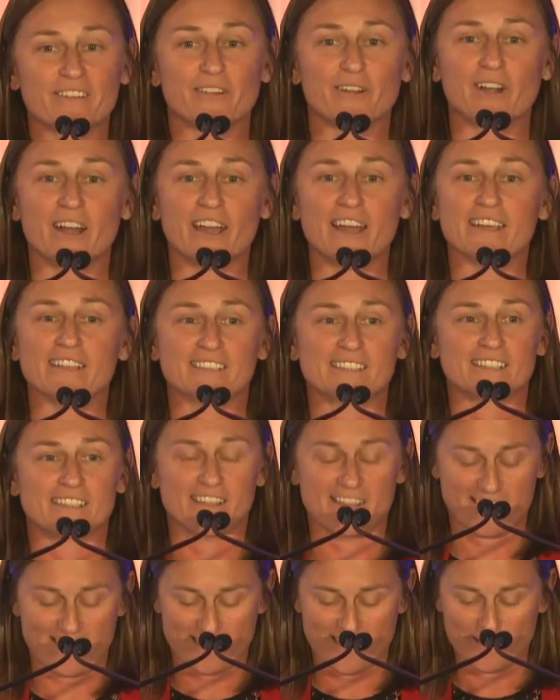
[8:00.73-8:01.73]
for us.
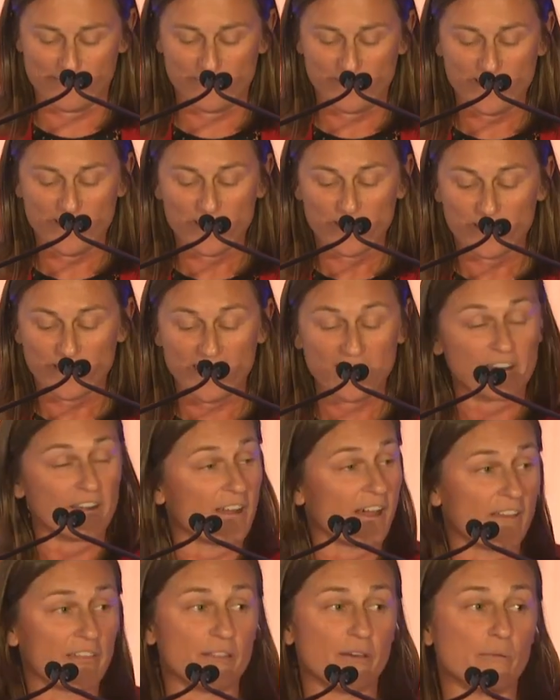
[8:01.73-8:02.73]

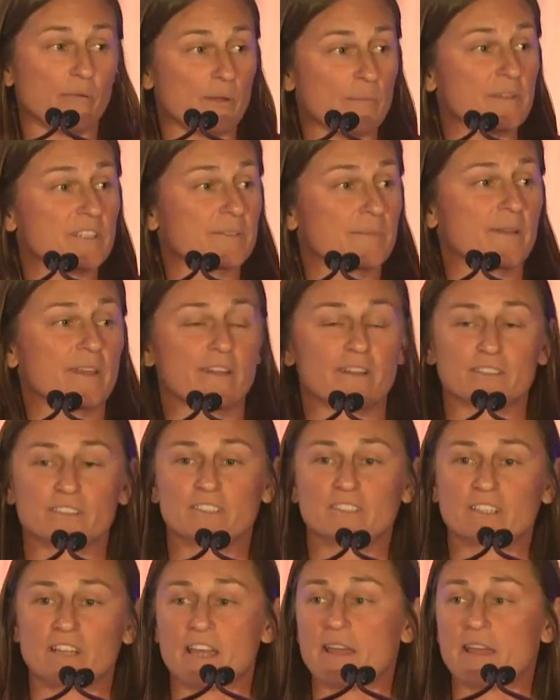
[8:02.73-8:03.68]
And the women's players,